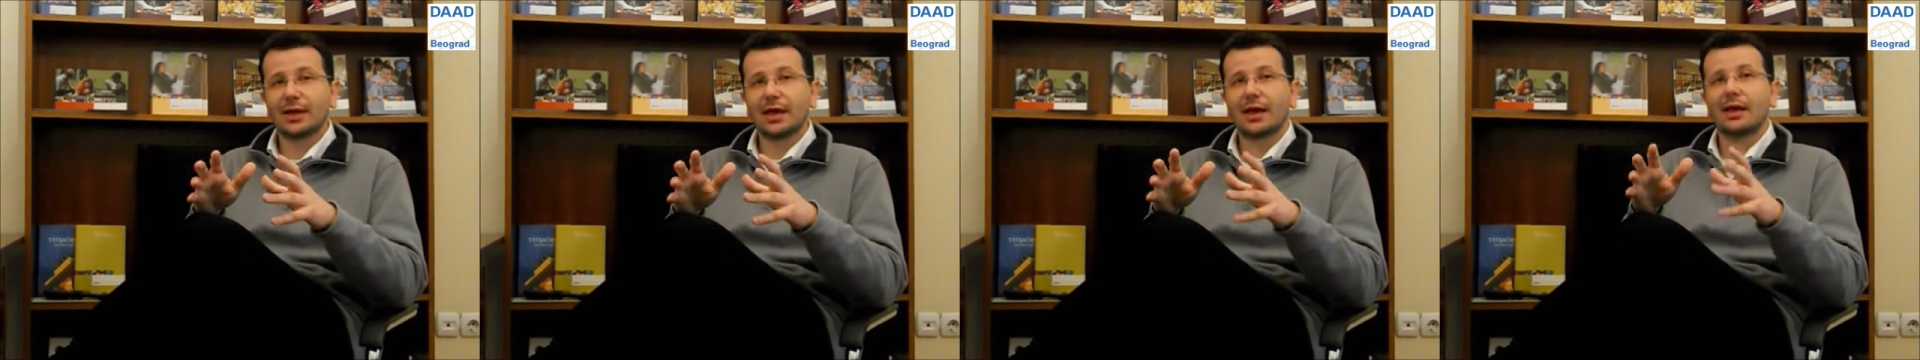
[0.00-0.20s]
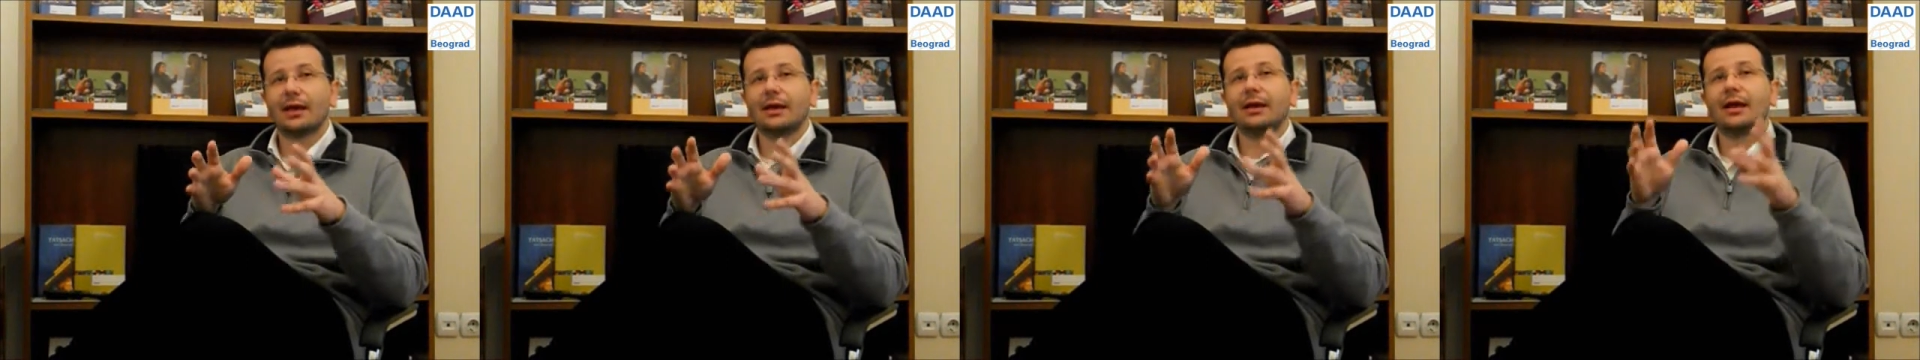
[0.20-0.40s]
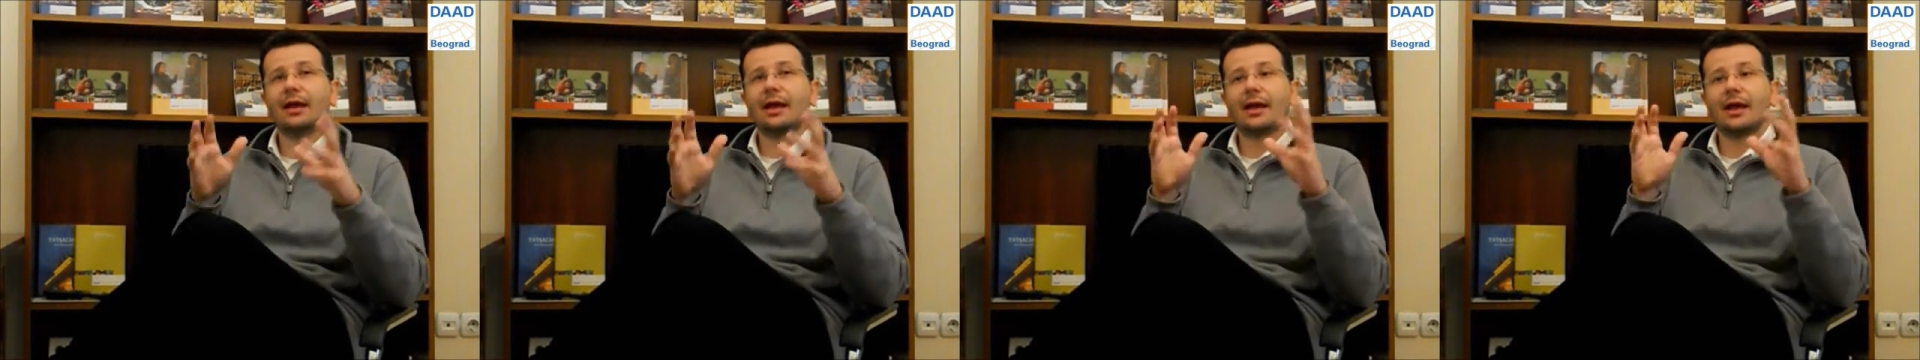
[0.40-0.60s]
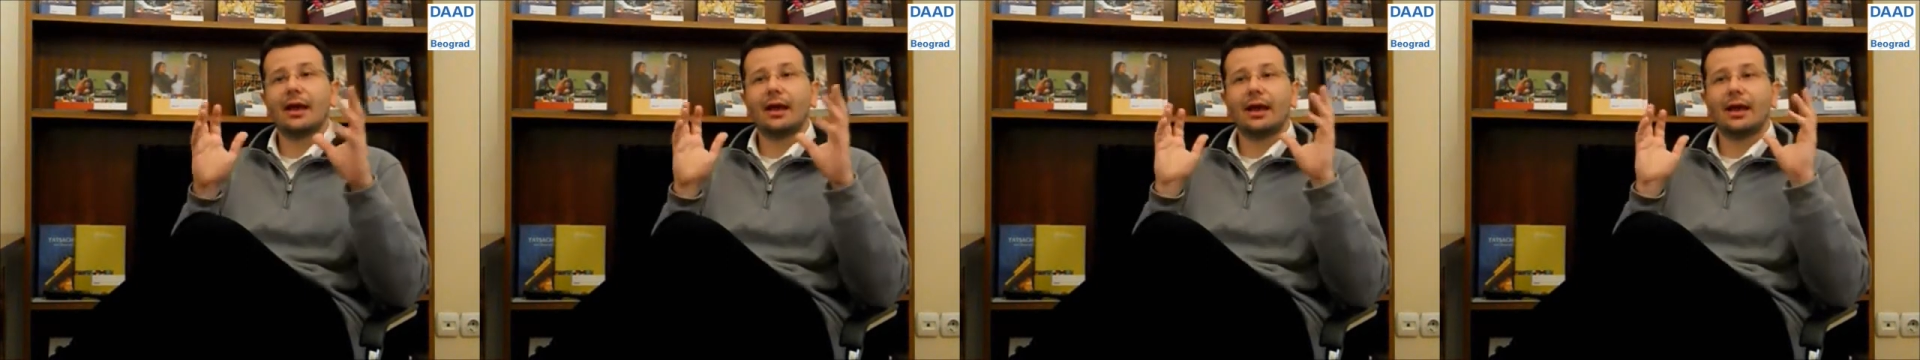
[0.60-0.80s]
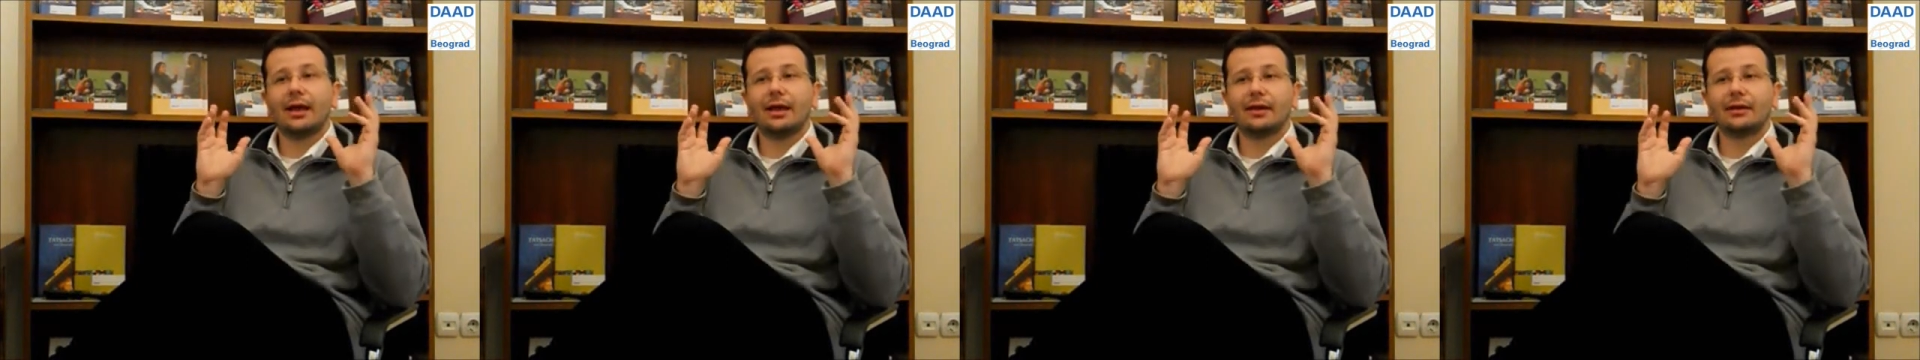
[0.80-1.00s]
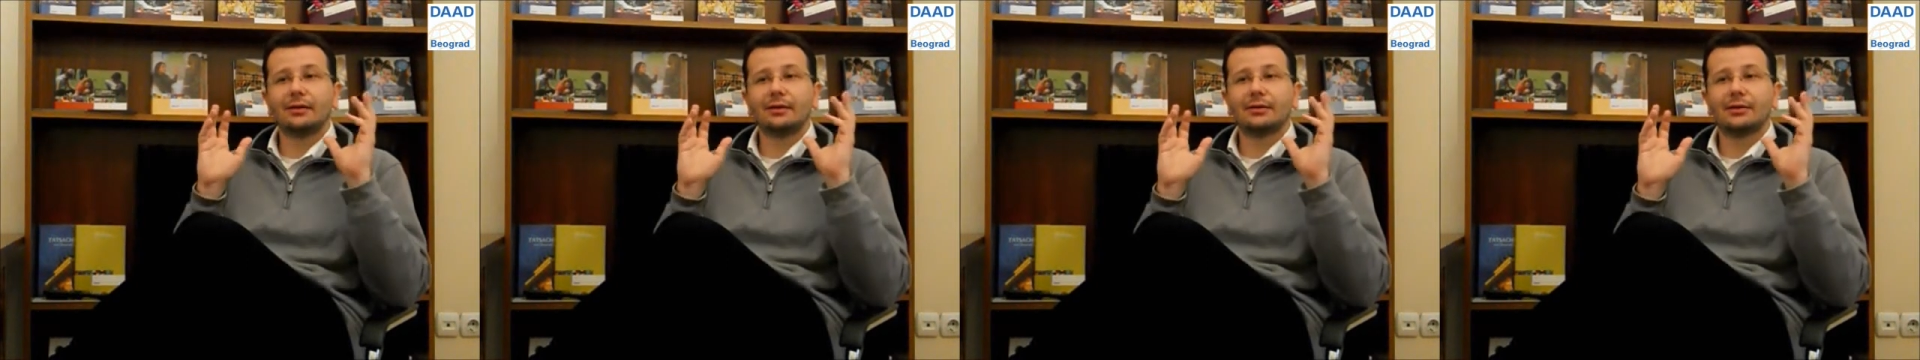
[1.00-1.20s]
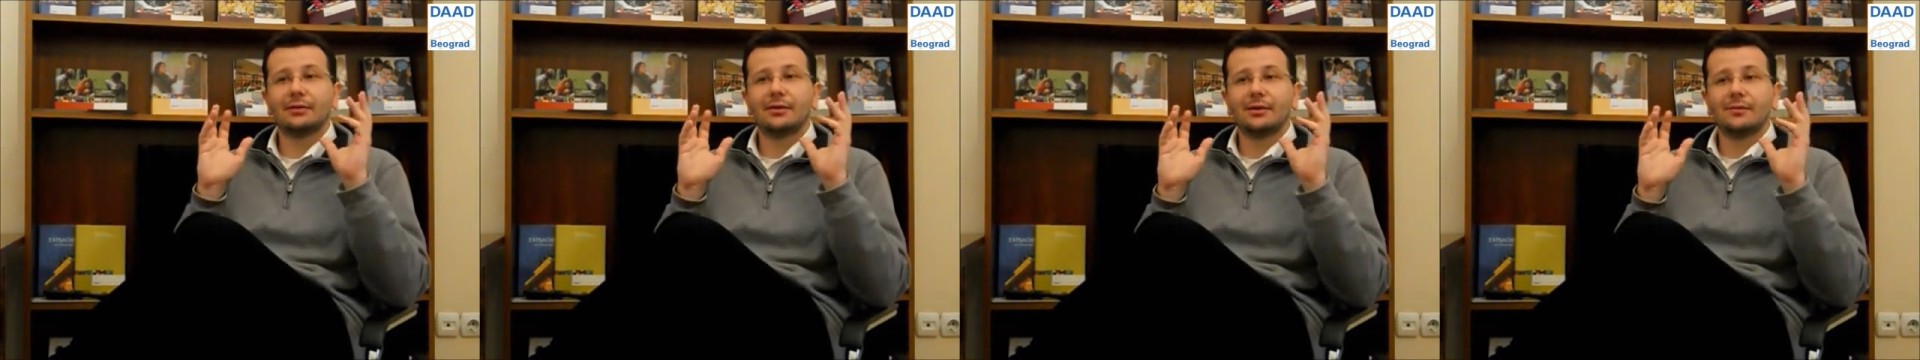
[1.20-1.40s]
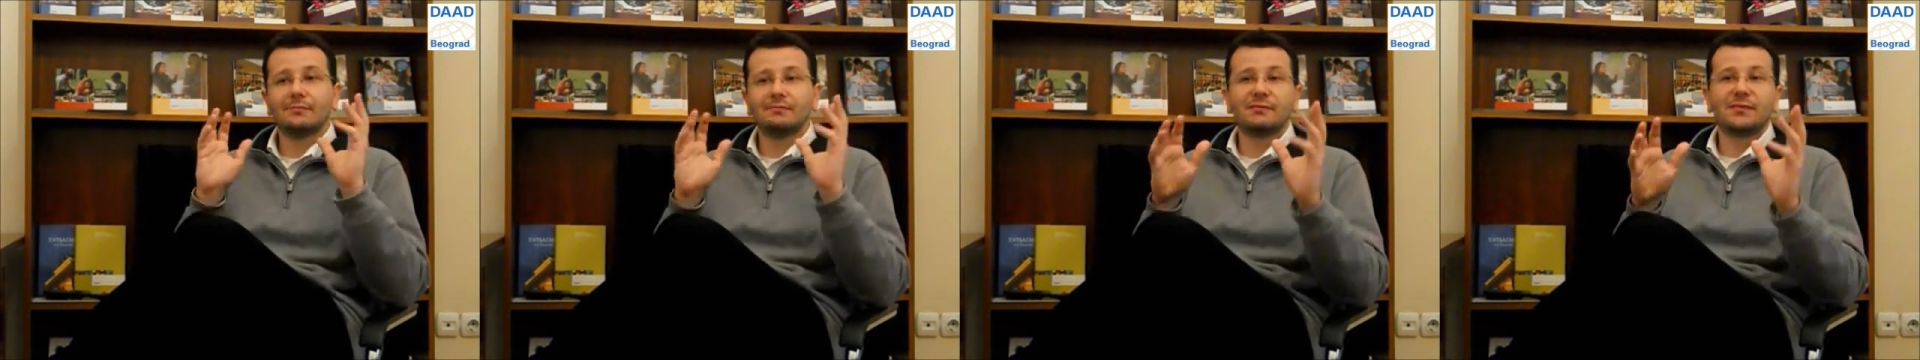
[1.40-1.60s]
can, and
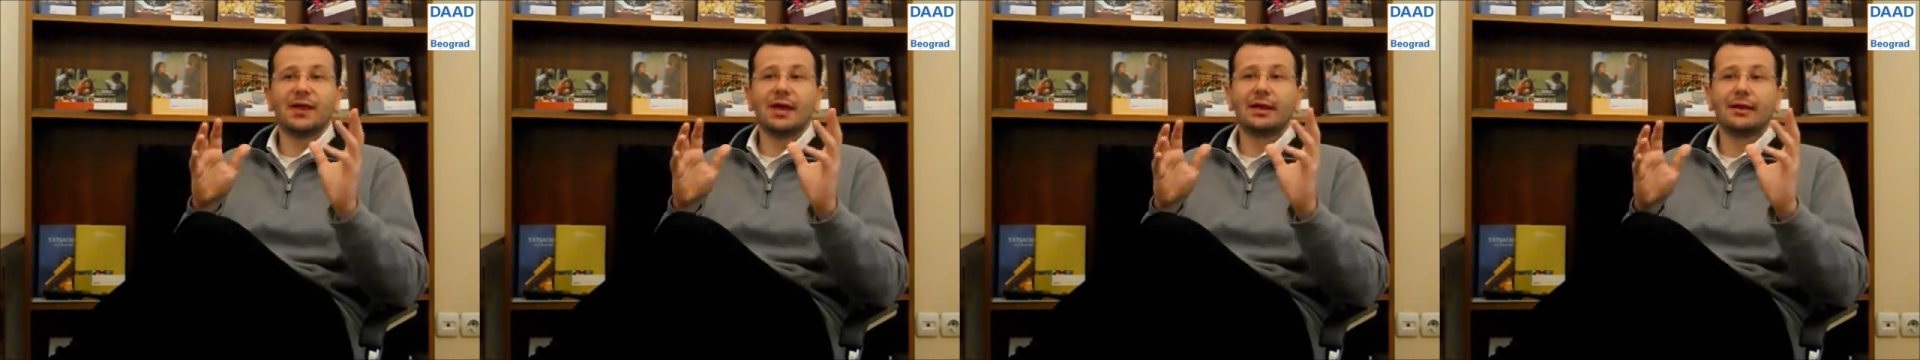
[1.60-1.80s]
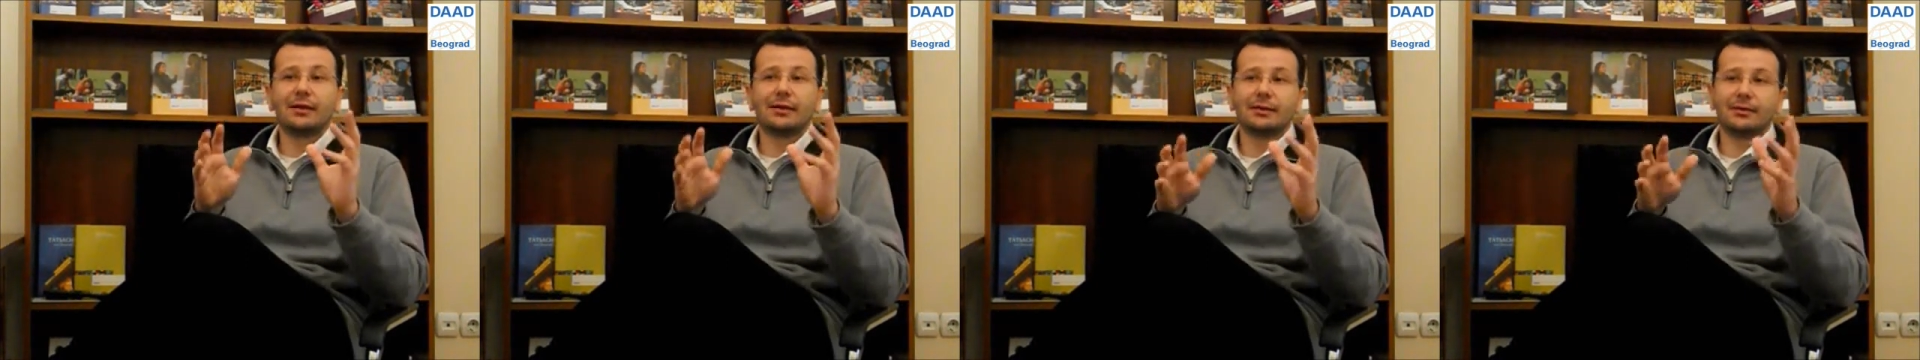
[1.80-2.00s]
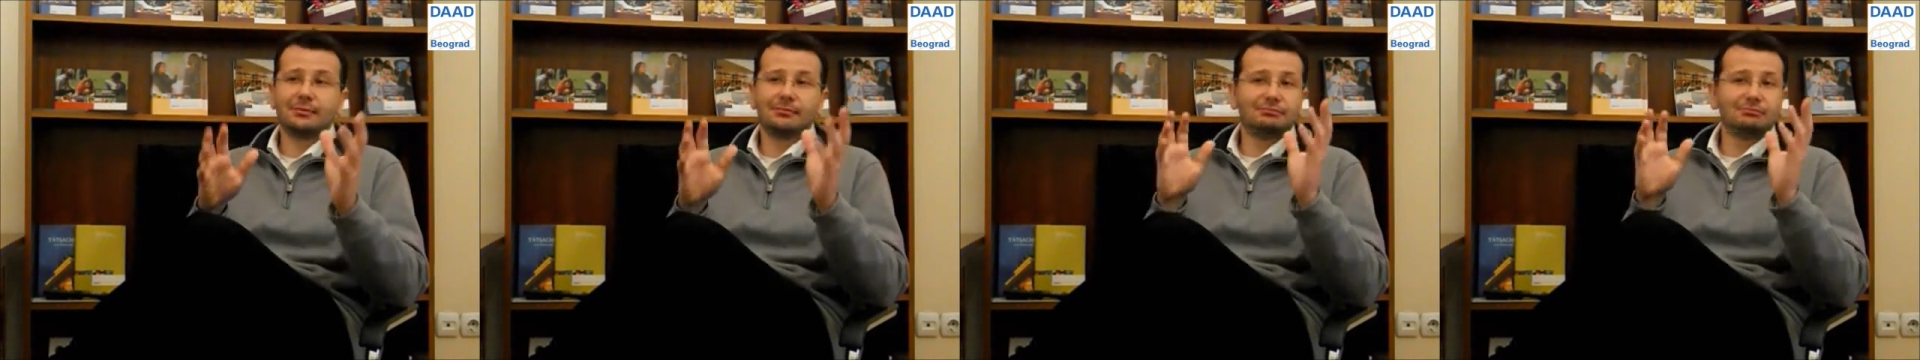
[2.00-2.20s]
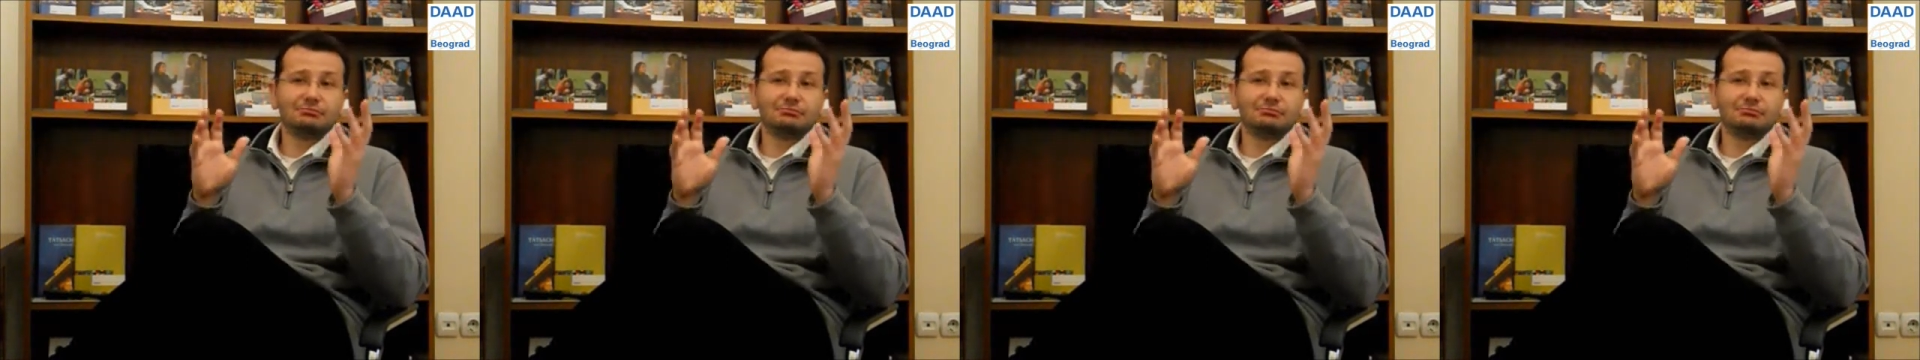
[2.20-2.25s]
then